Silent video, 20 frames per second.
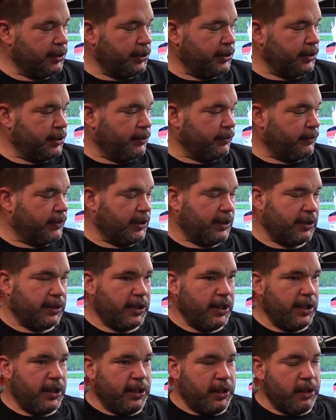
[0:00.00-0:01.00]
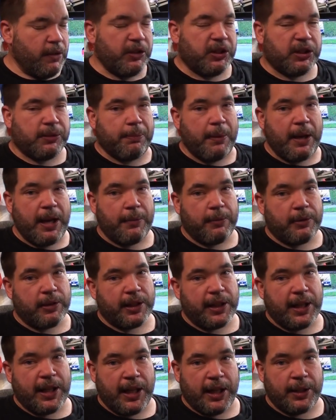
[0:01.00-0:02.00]
So the only spare one
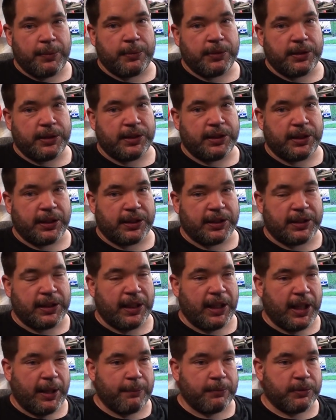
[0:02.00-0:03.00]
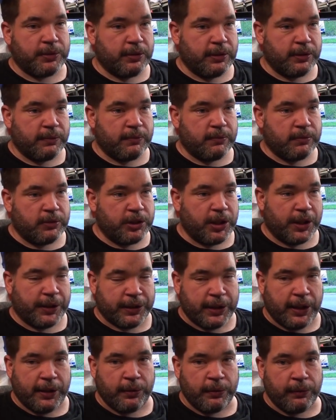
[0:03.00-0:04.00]
I had was a 16 amp, so I
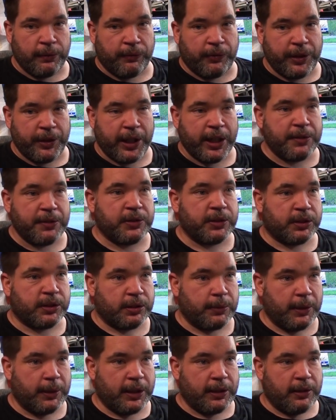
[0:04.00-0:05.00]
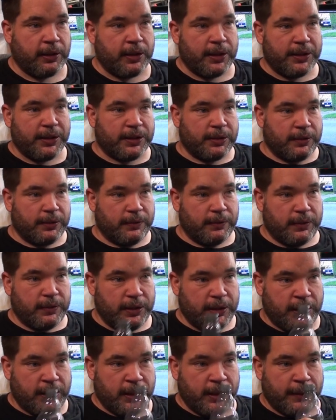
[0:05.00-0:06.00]
chucked that on for now just so we had lights.
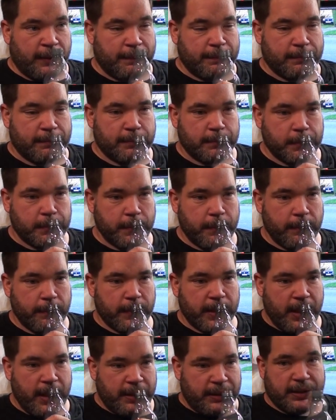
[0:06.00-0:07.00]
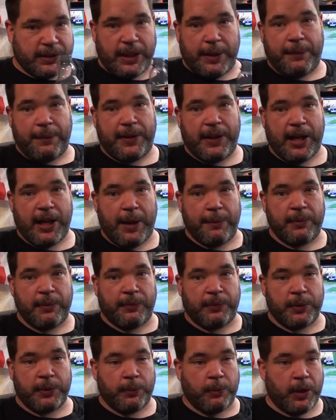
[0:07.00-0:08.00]
Um, and the same thing
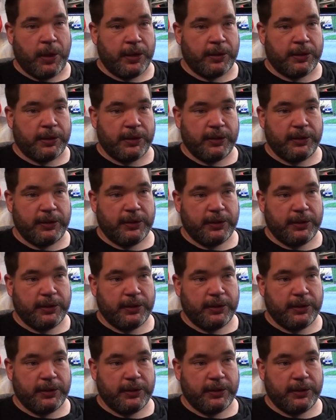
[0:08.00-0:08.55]
happened for the one